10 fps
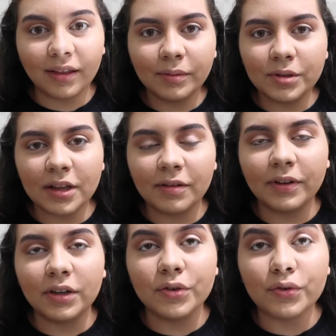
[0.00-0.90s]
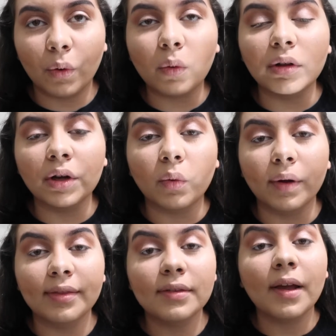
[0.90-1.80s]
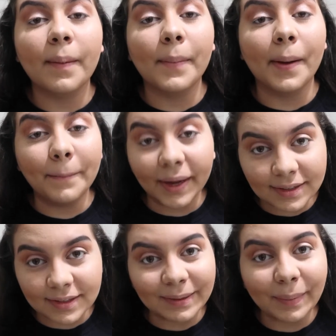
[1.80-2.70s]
I think I'm just gonna finish this whole look with some messy